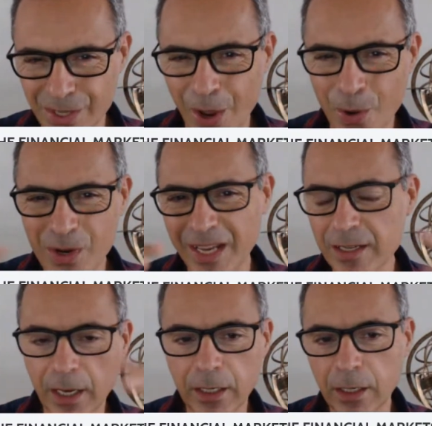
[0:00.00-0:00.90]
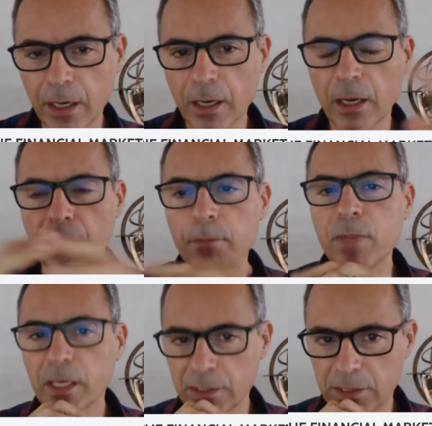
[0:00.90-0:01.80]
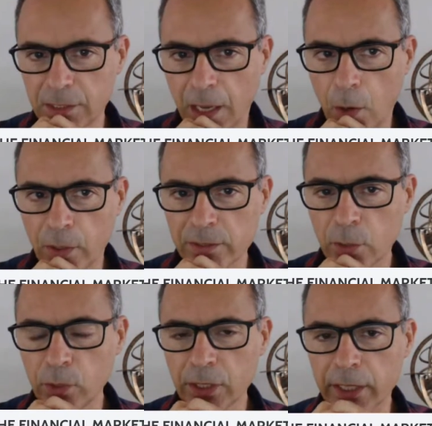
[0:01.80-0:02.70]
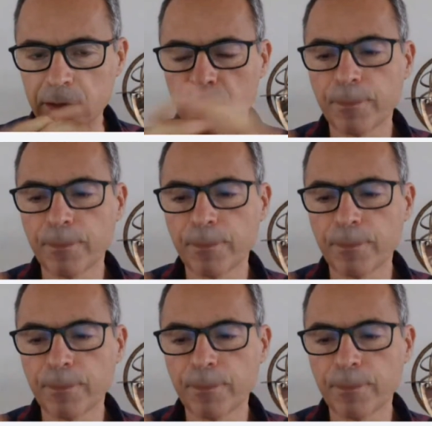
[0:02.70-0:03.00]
How can they mix? How can they relate?